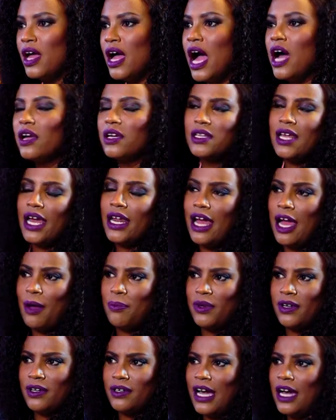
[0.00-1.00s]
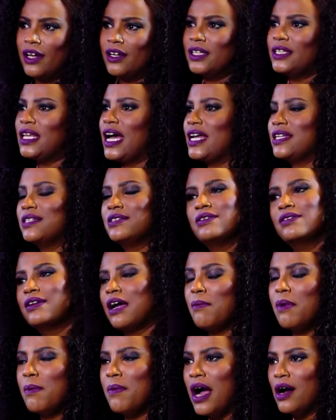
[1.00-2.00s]
How did that happen? How did that
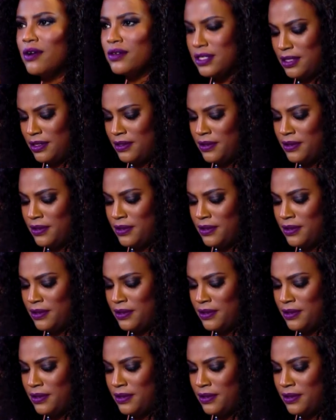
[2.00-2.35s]
come about?